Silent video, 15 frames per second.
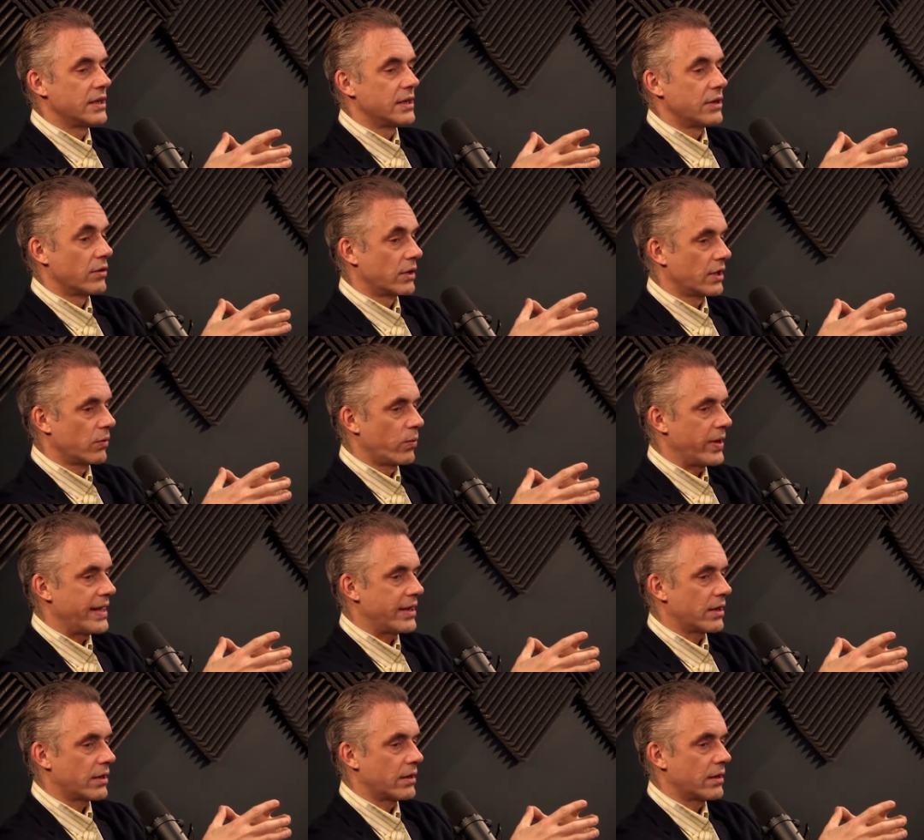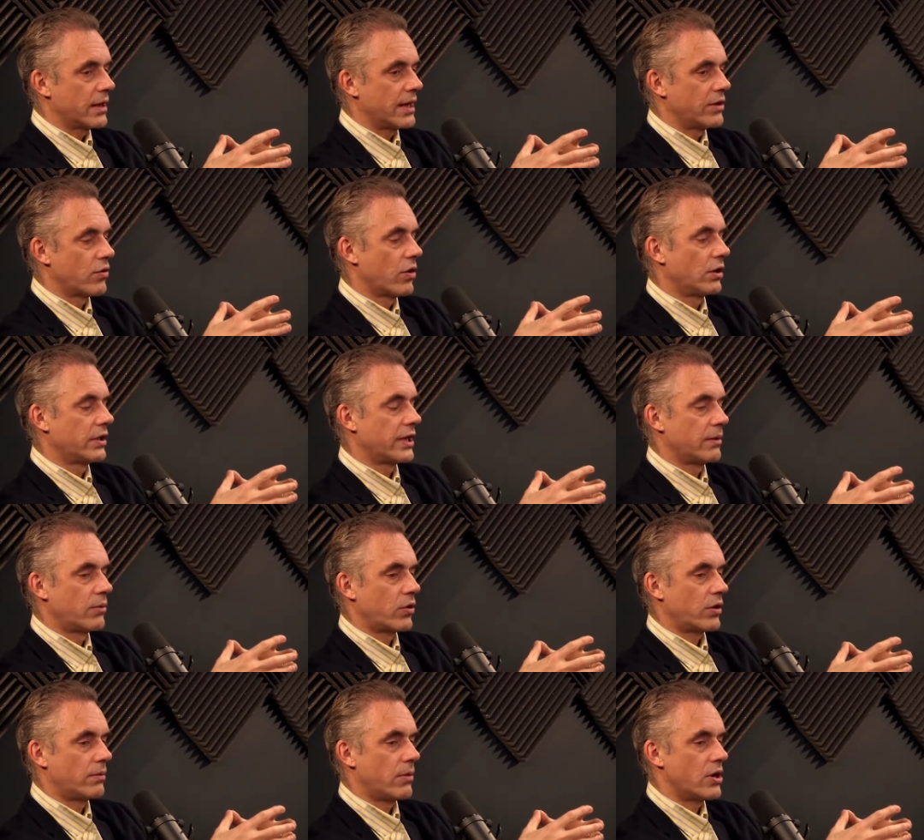You're a little weaker, and you're all a little
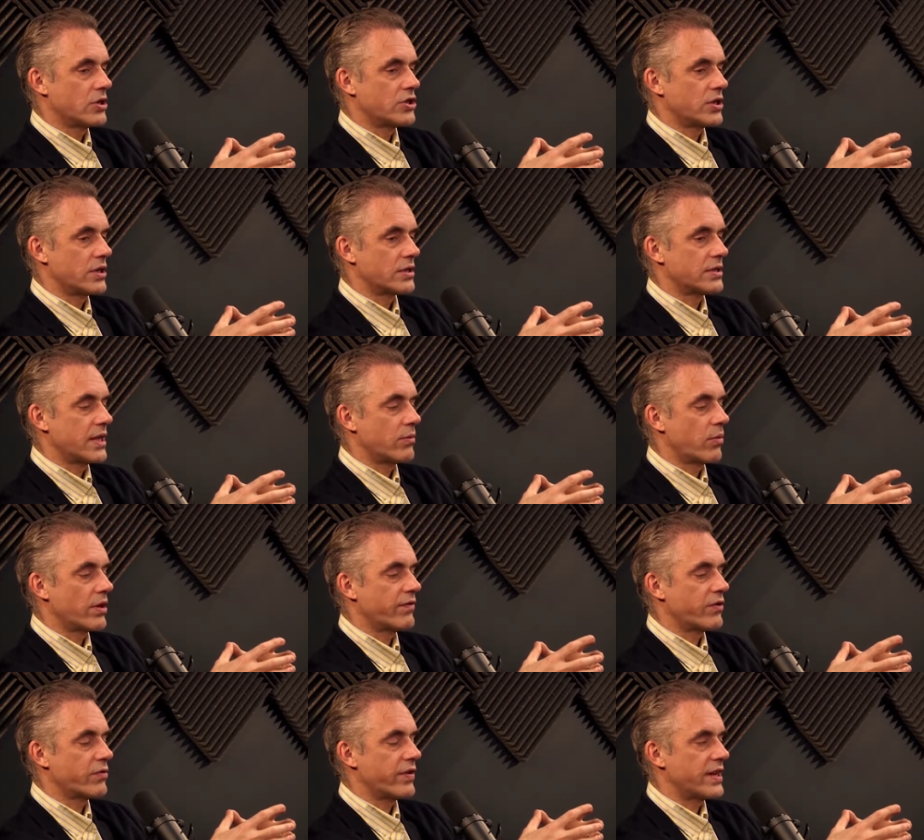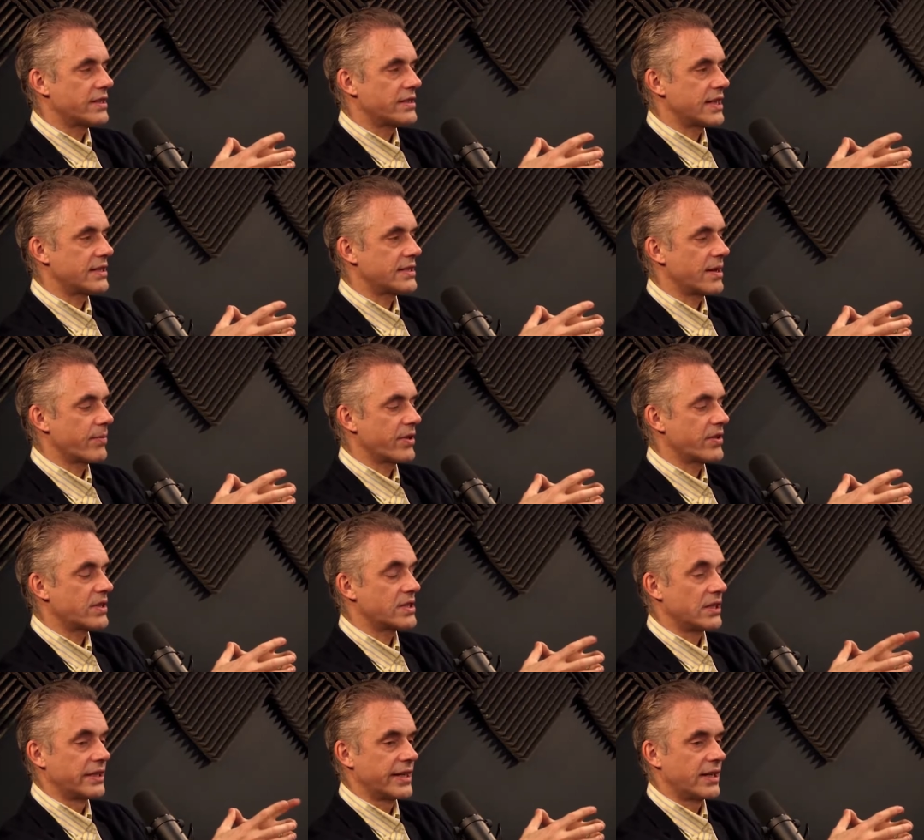more homogenous, and then one of your friends says something
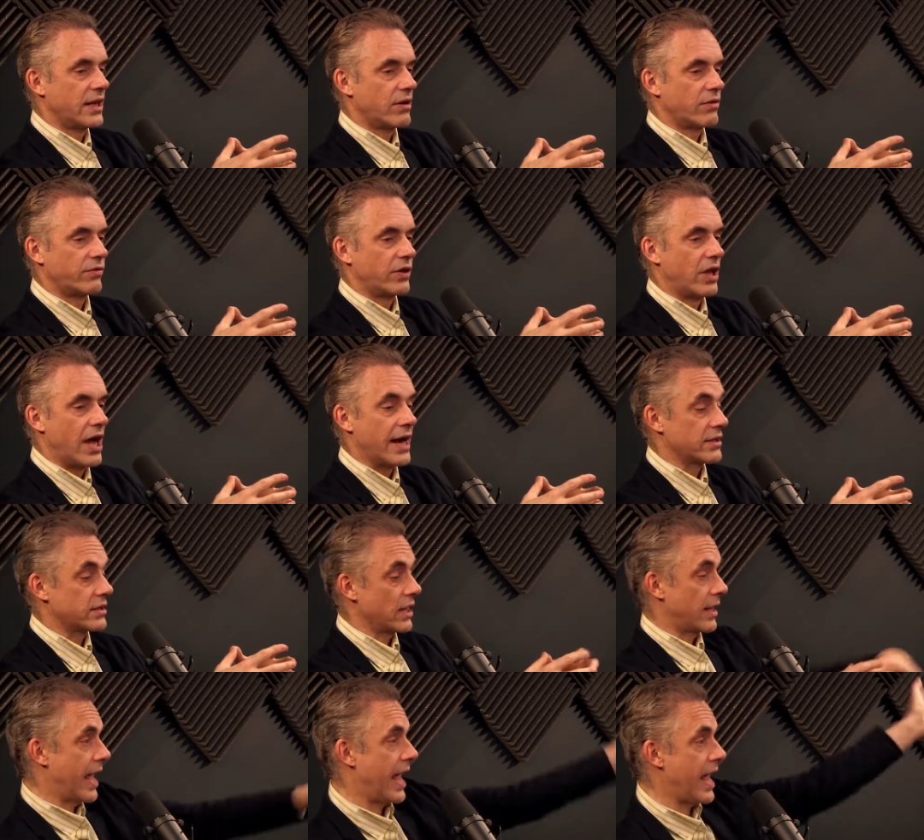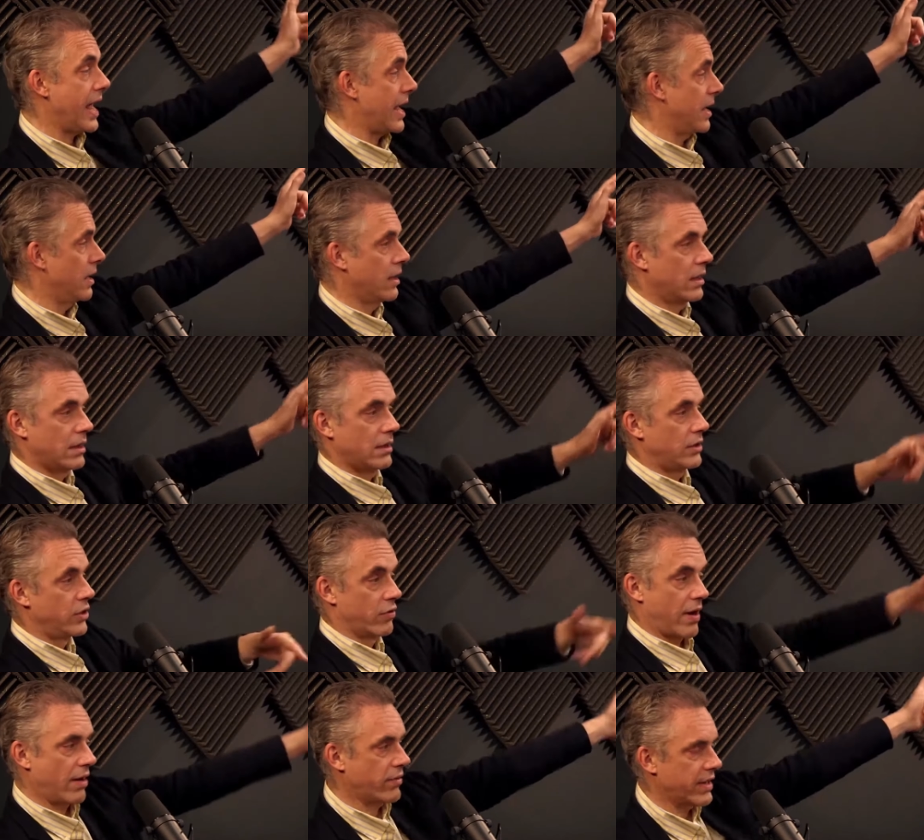that's a little out of line. It's like, mm-hmm. hey,
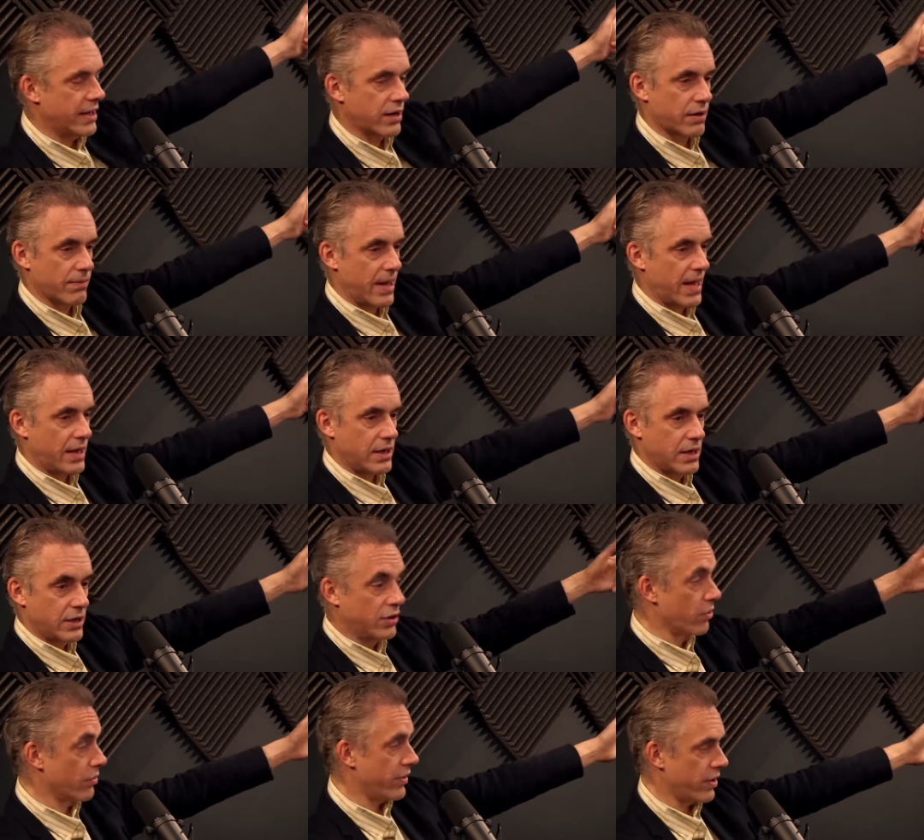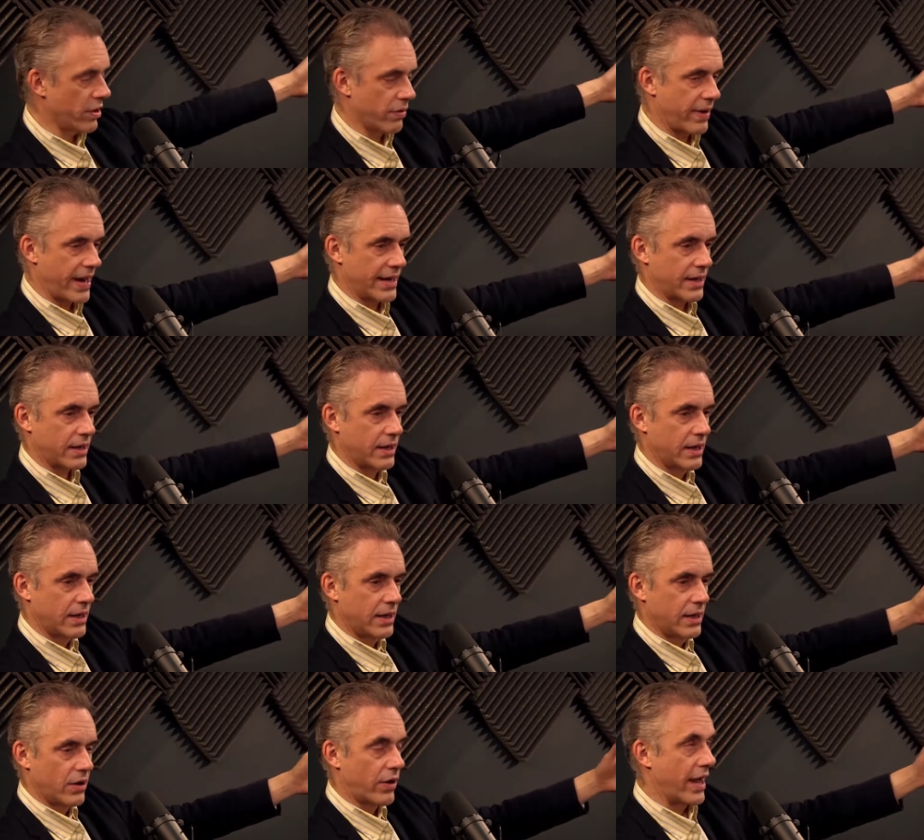you're out of here, man. You're the heretic sure.